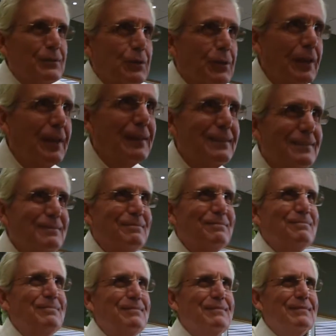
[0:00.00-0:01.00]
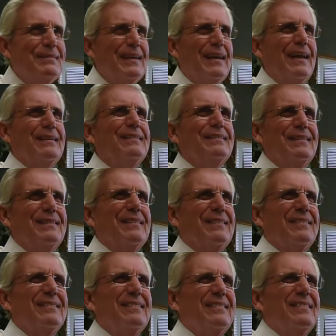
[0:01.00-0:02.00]
Okay, that you know,
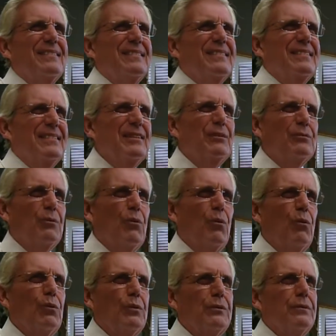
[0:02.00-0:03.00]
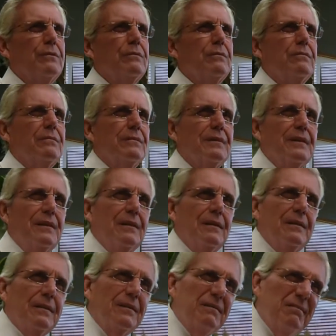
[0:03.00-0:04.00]
you're old.
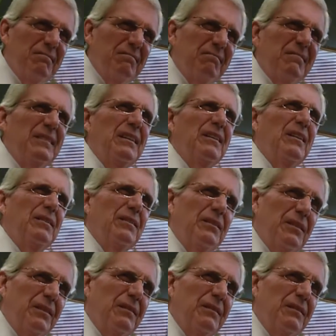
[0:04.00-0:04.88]
You know,